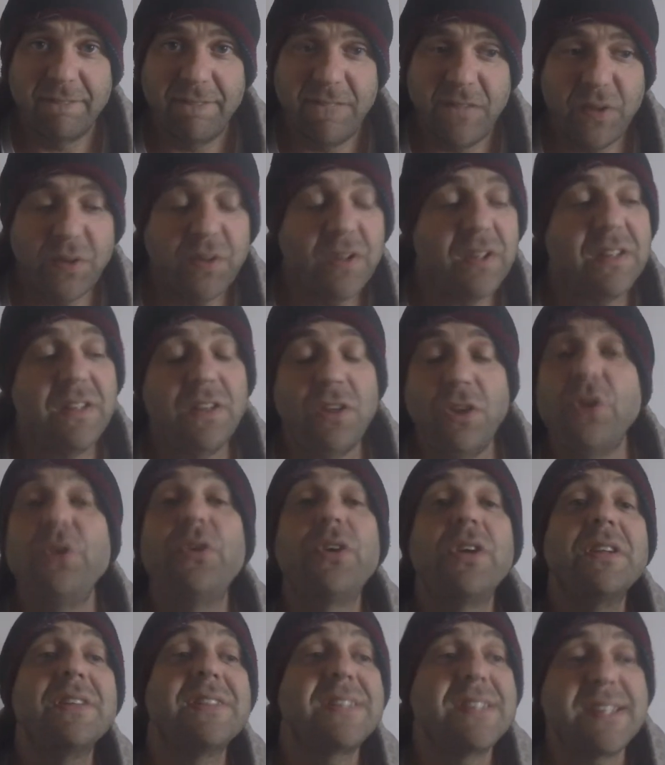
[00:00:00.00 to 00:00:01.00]
You
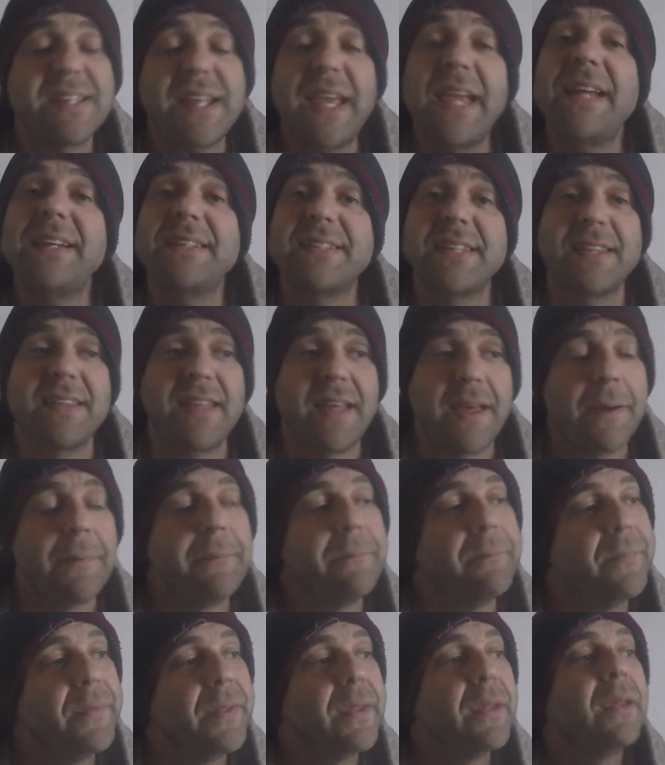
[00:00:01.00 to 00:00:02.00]
can say to
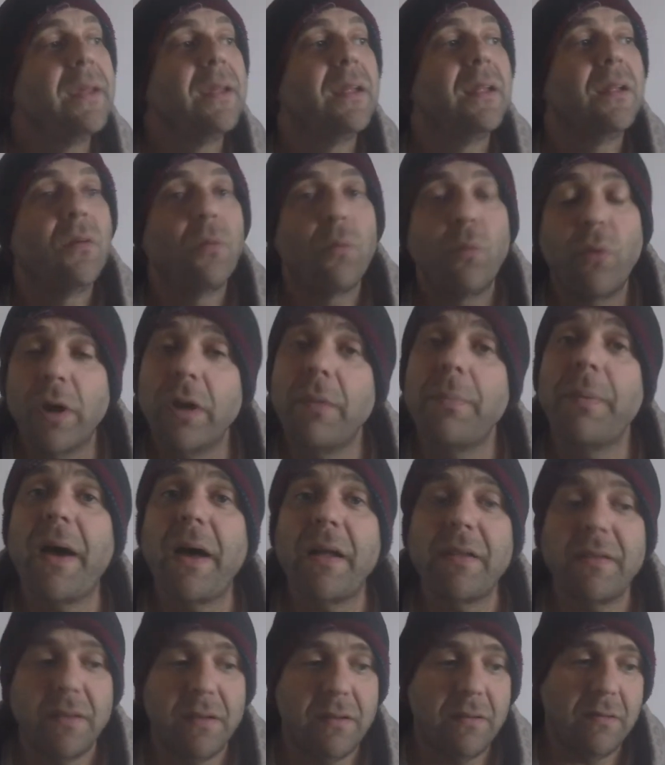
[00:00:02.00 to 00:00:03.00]
them, what
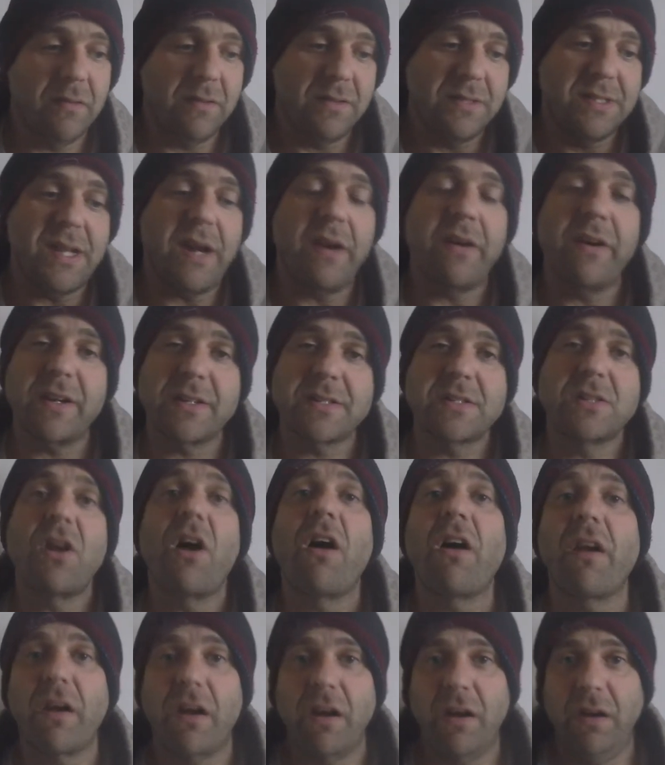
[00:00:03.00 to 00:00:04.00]
about Derek's
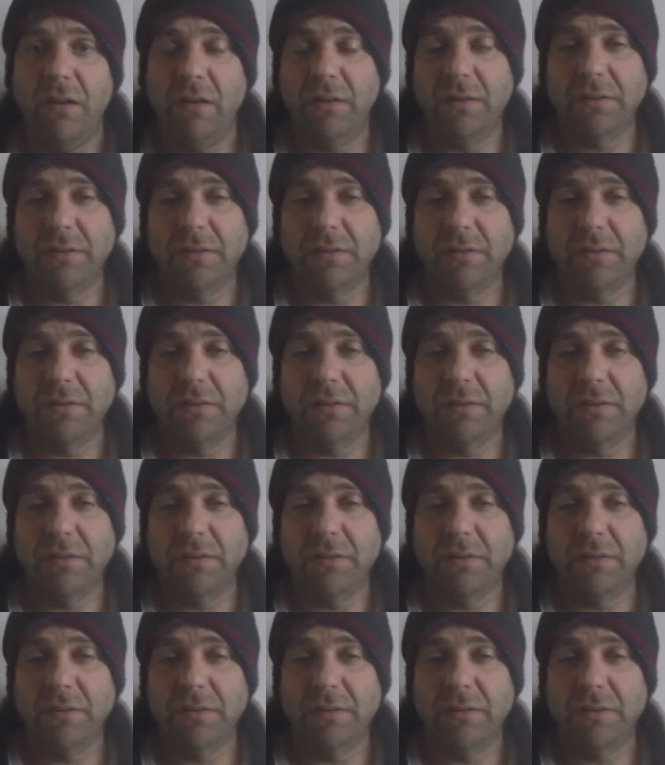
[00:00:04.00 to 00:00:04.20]
daughter?